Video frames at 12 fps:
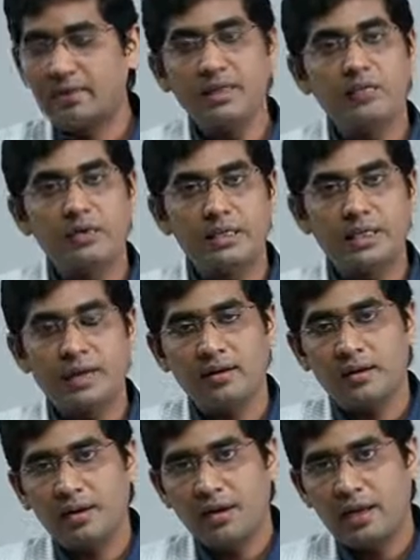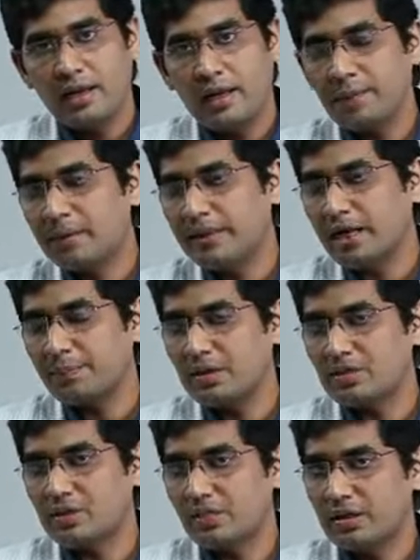then we can label that patient